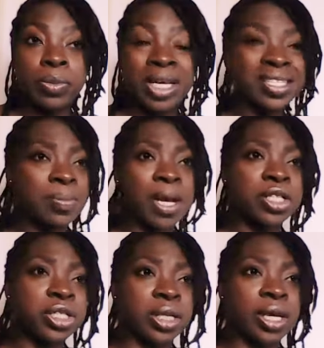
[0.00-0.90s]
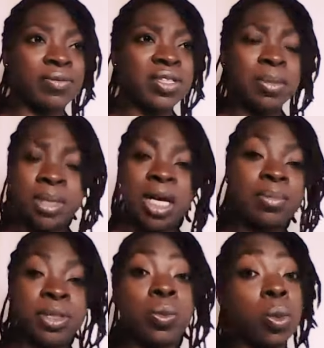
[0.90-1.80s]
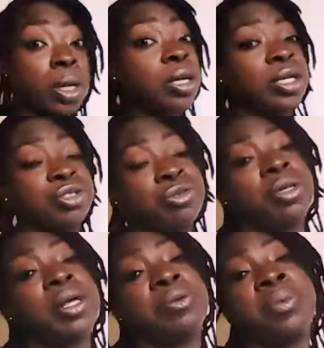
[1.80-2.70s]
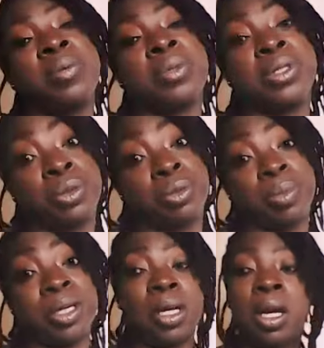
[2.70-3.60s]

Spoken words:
especially if sometimes you want to control other people too, but